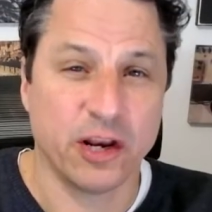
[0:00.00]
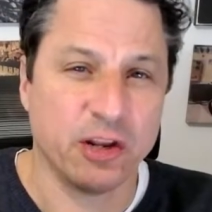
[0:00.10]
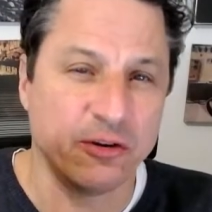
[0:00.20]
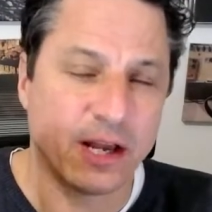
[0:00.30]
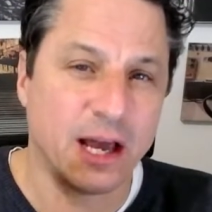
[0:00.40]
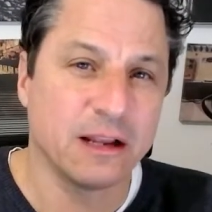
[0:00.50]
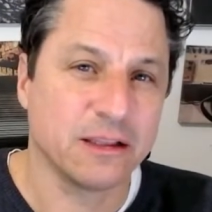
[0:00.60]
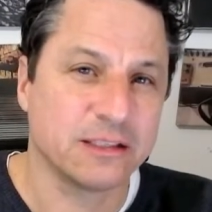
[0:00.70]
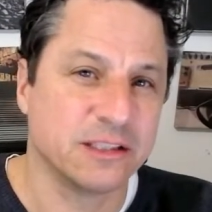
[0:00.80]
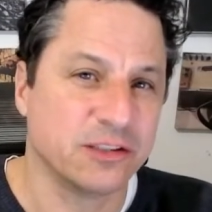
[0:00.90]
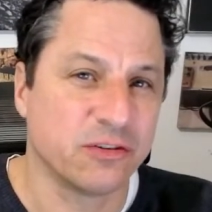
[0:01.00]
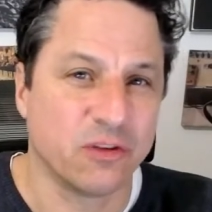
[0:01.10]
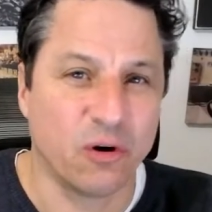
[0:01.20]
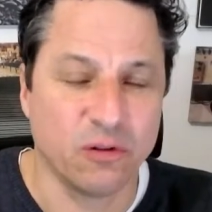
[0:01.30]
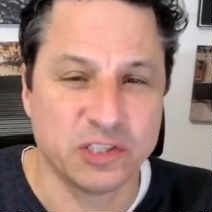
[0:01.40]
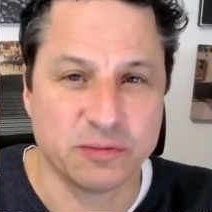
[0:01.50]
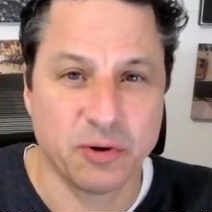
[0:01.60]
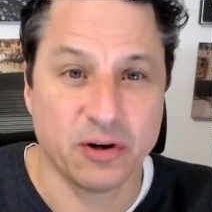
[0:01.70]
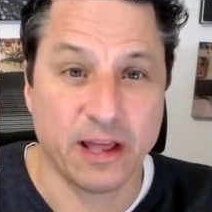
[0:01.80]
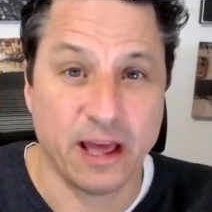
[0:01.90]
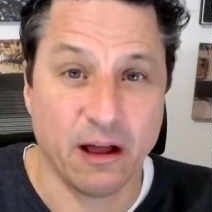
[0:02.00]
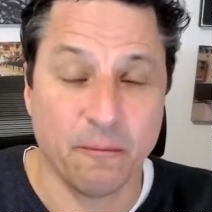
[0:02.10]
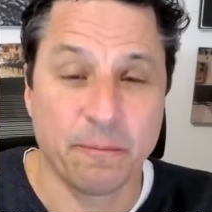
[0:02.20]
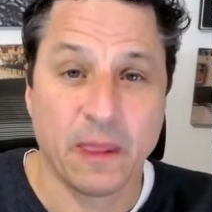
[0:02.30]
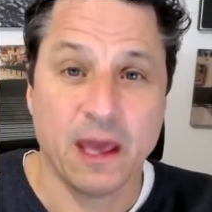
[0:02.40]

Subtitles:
And you got to listen to the Holy Spirit to help